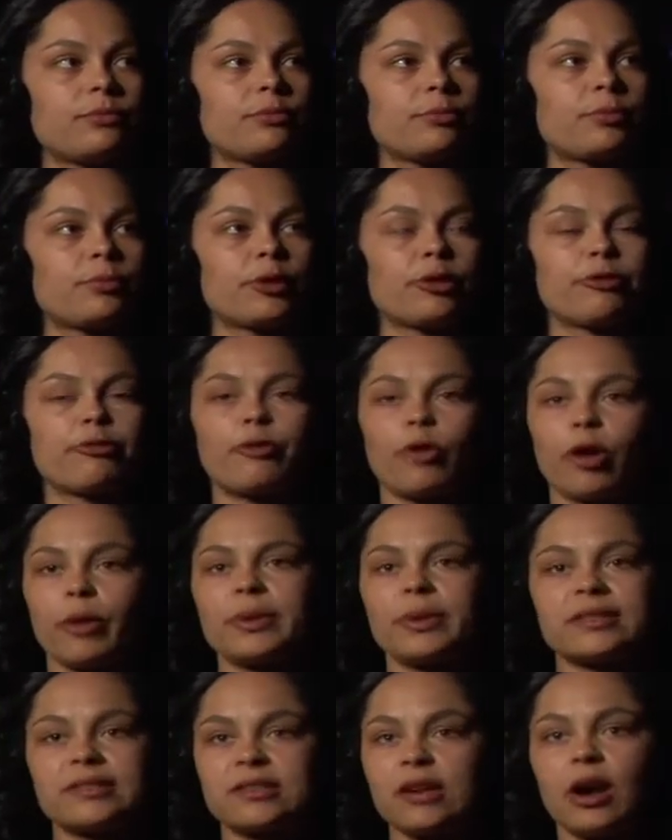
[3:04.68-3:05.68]

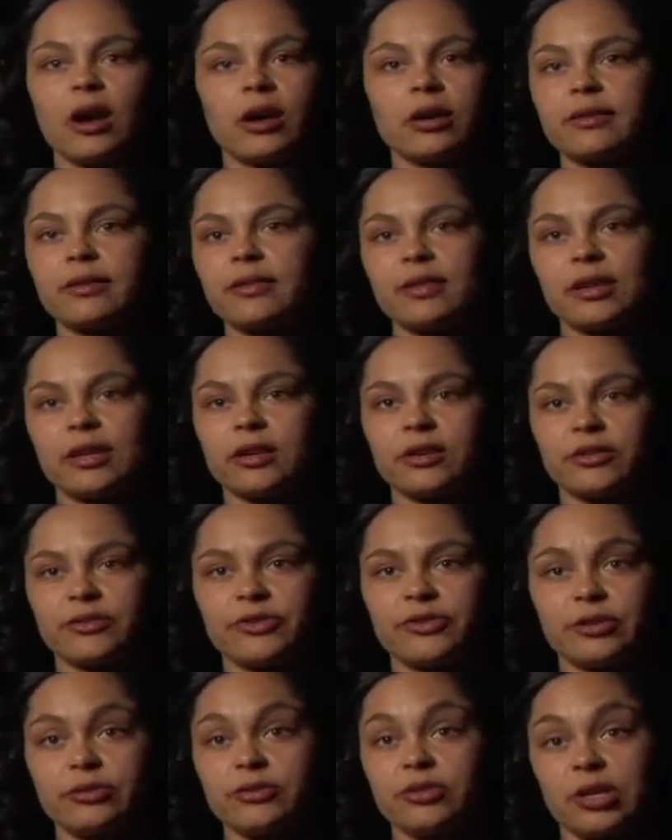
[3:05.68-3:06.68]
performance art theater
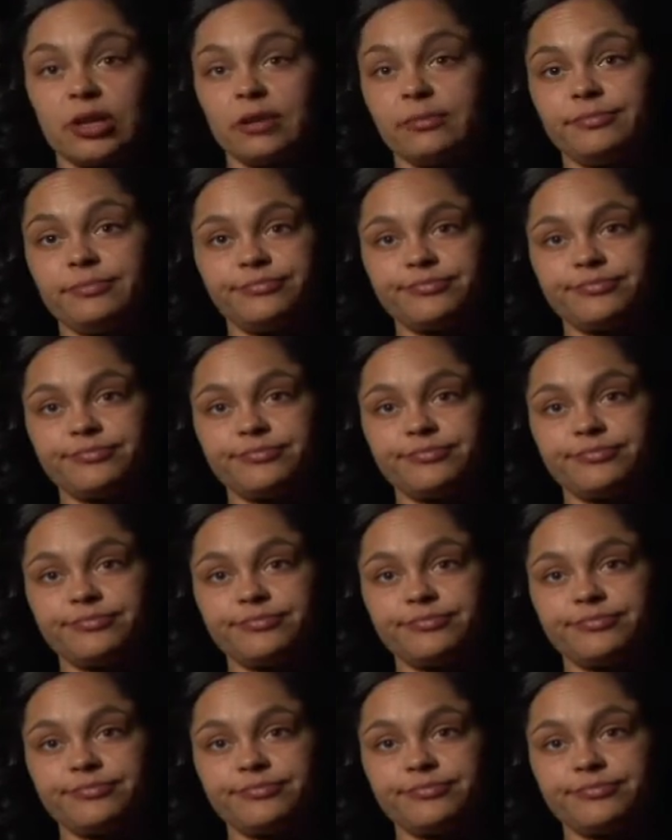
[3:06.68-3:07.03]
fusion.